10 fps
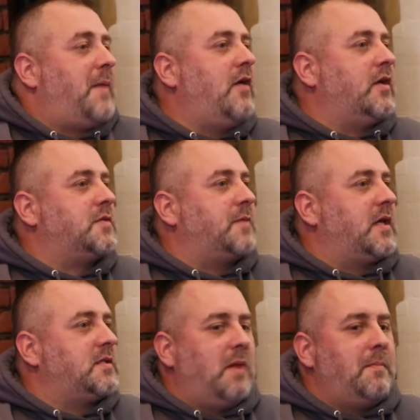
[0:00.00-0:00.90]
parents, but I
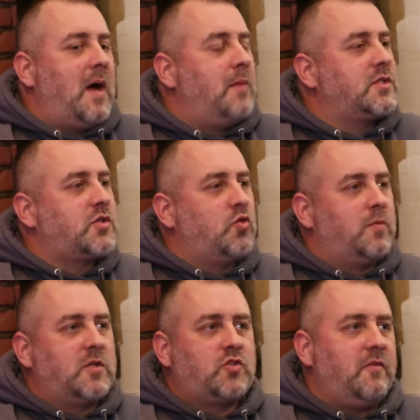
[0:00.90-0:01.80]
said my mom was a school
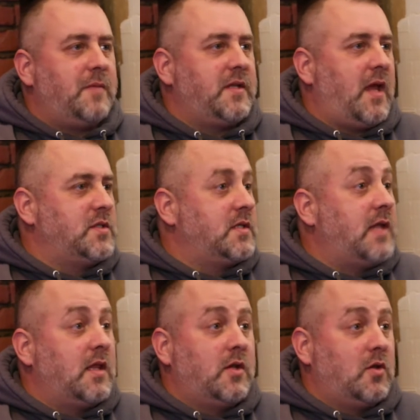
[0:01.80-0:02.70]
bus driver, my dad was a
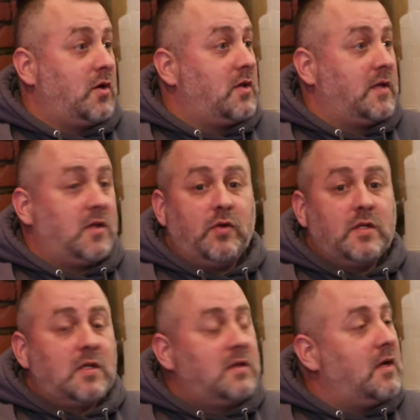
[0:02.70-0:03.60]
deli clerk. Like their
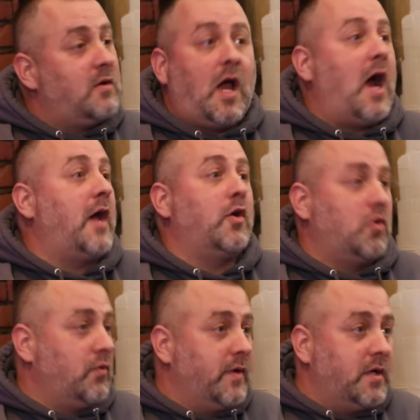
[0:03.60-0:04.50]
their entire
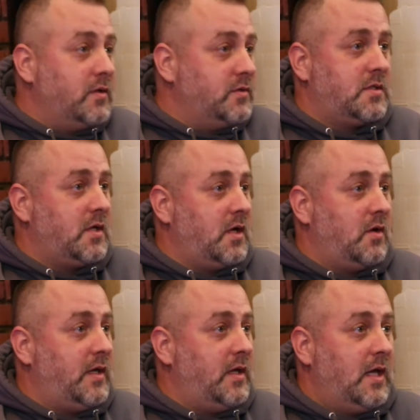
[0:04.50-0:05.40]
careers, you yeah.
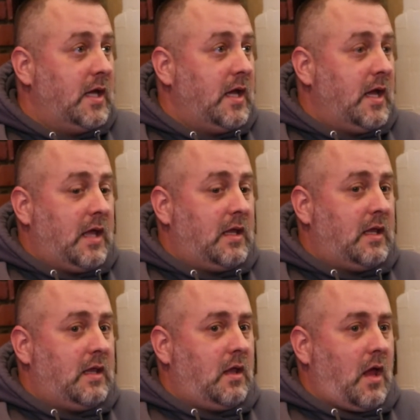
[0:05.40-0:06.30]
know. And
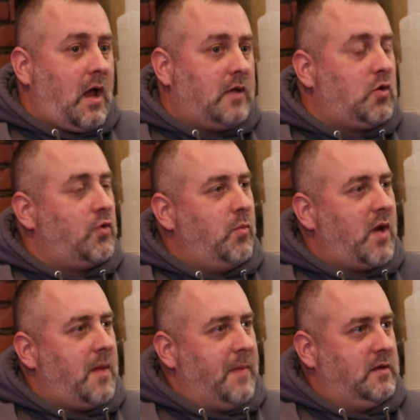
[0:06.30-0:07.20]
I told them
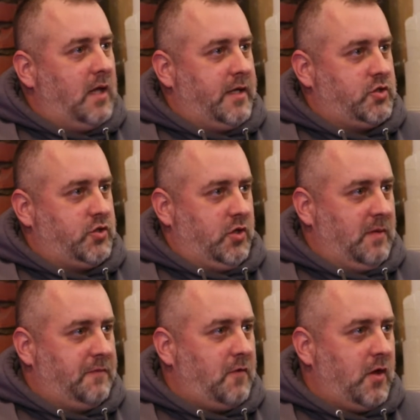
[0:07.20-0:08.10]
what I made last year.
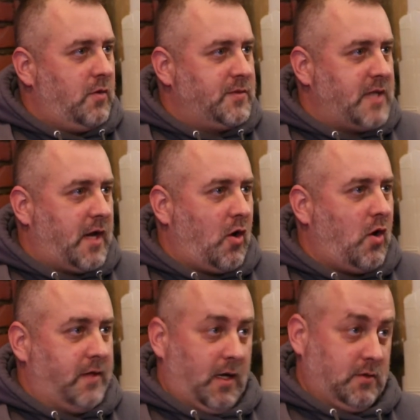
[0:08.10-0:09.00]
My father almost had a
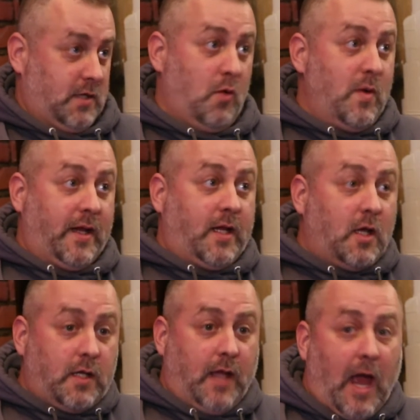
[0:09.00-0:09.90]
heart attack. I don't want to kill
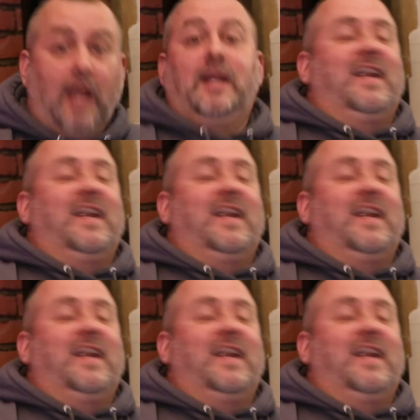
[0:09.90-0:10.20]
you, Dad.